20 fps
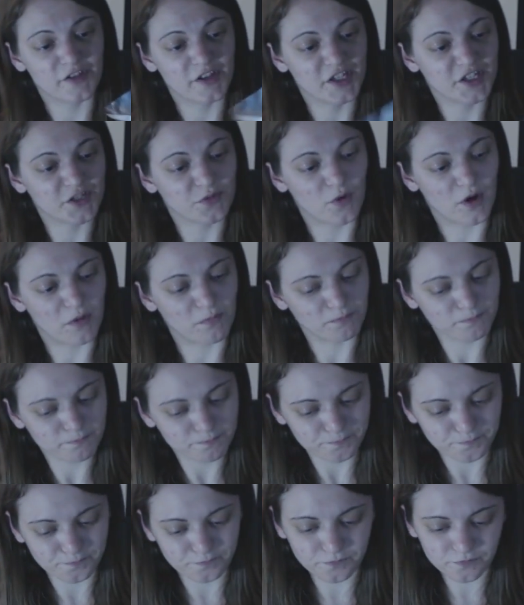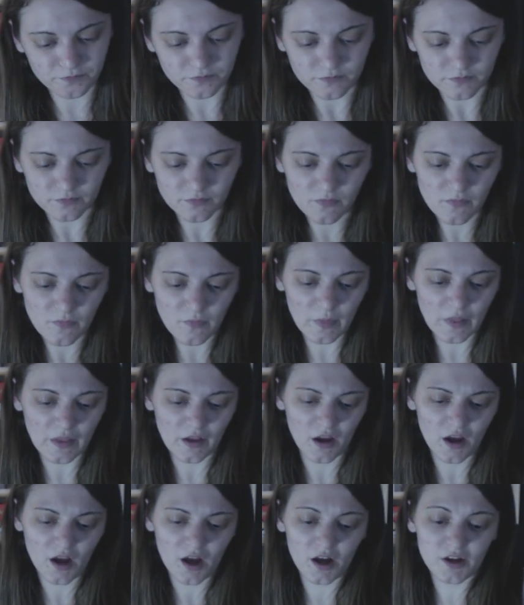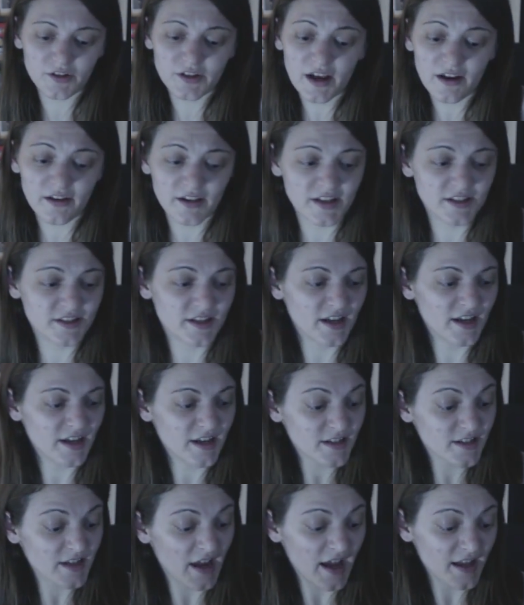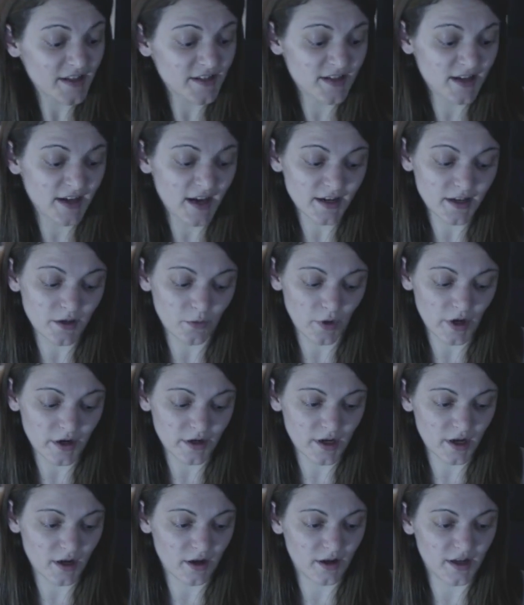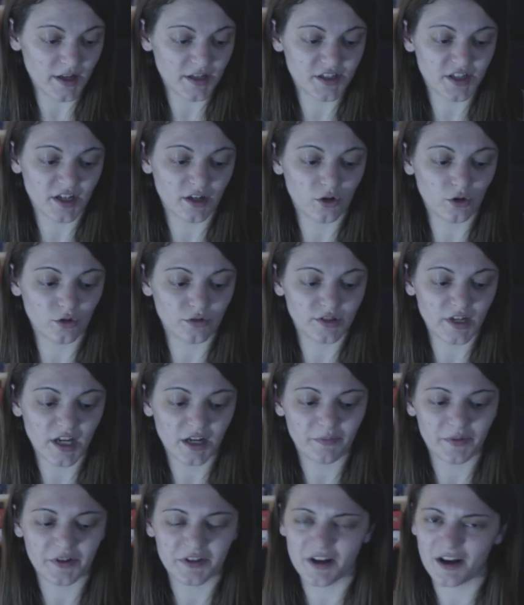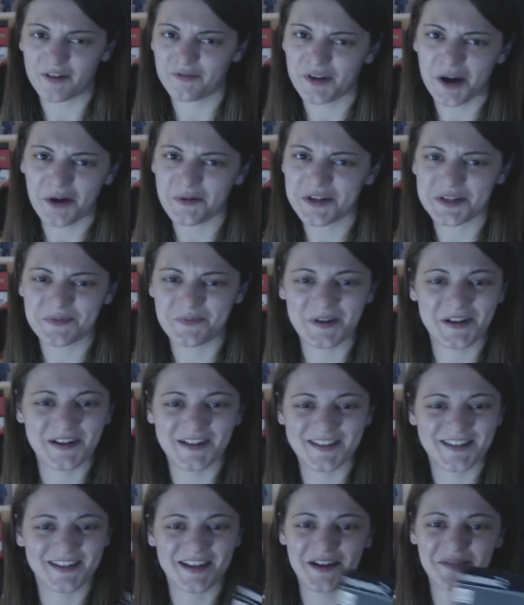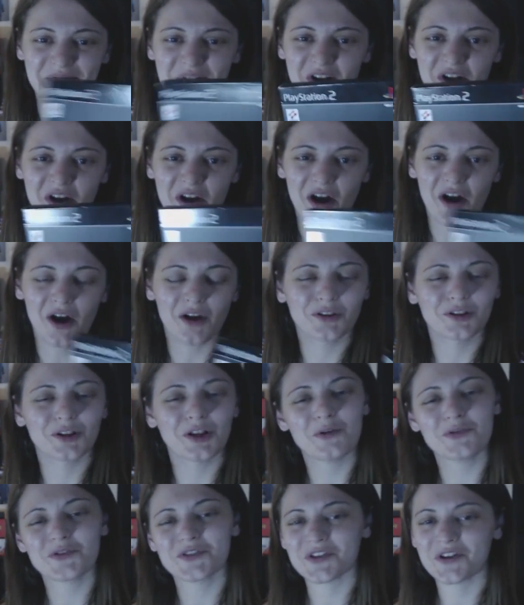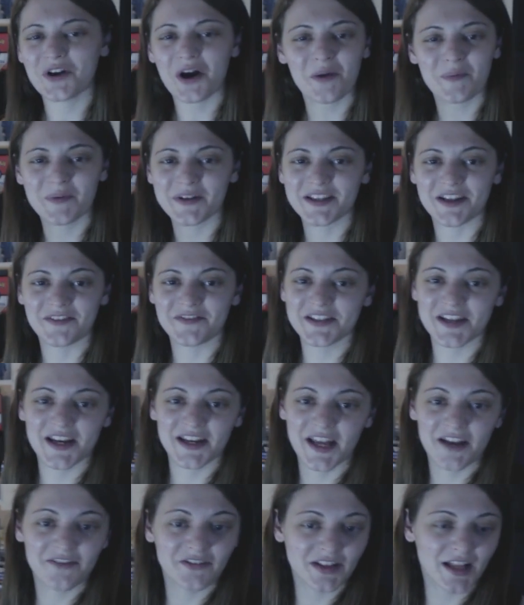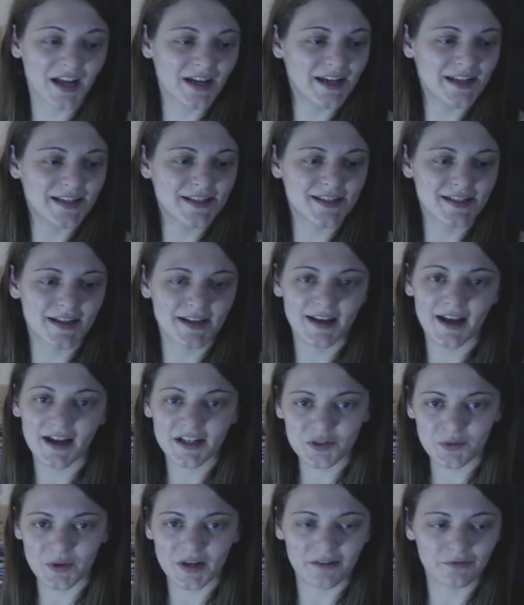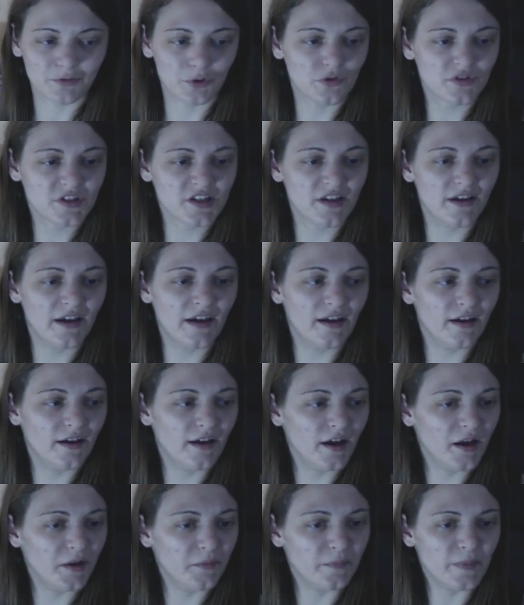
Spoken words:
after this one, and yeah, it is hard to get it when it's in good nick. Because I've noticed, because on loads of copies I've seen, even in CX when I've looked at